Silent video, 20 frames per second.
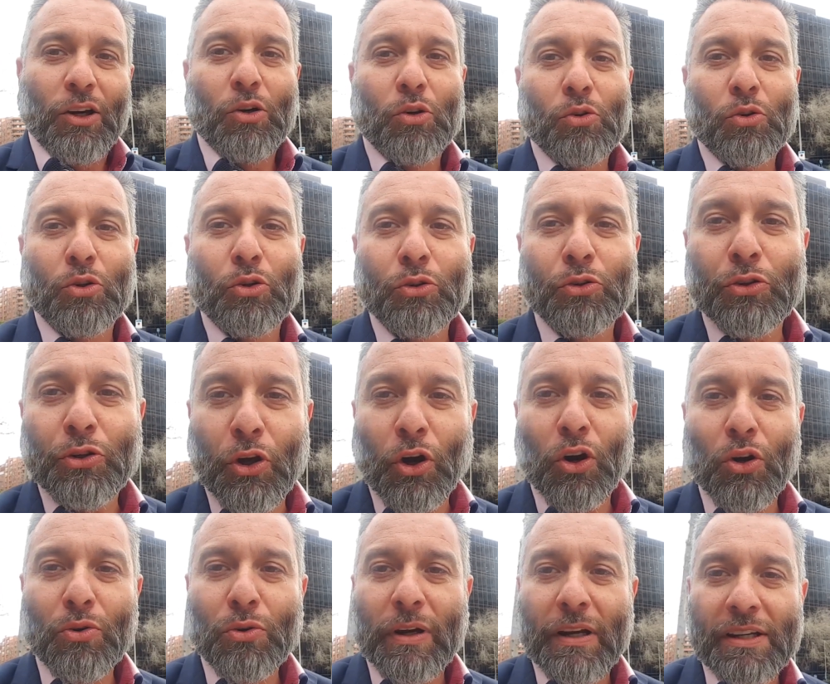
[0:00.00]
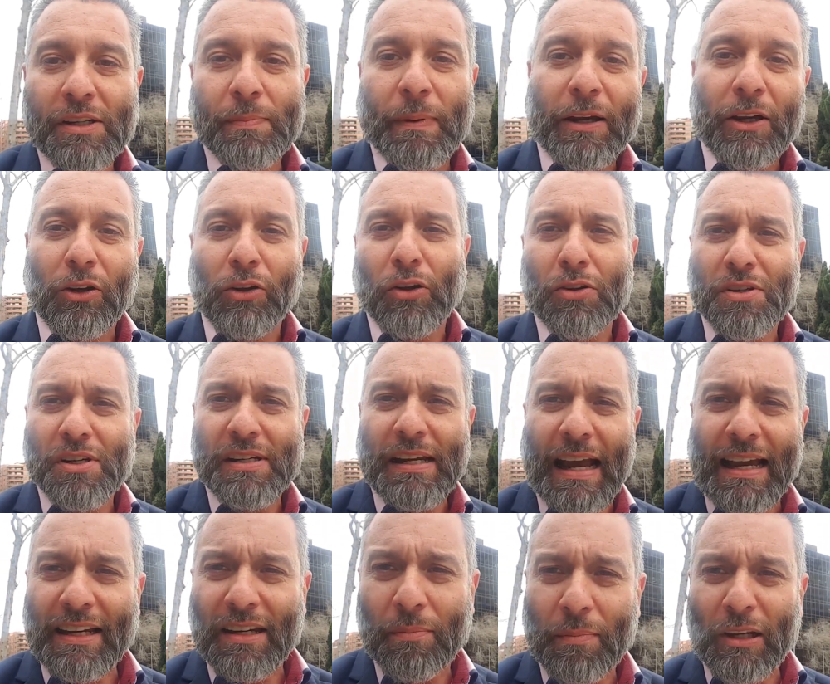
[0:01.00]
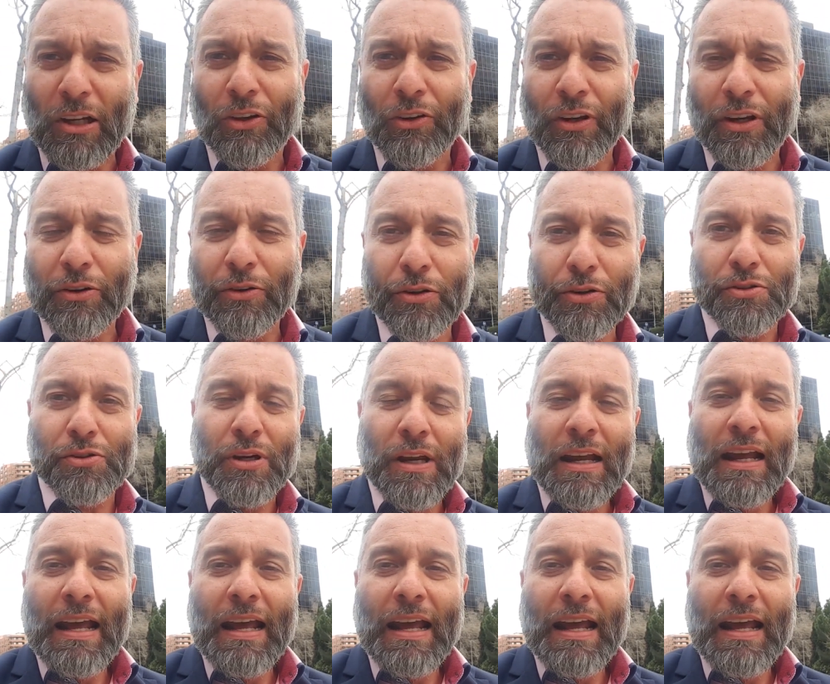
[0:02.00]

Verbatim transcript: who could go, his buyer clause is 100 million euros,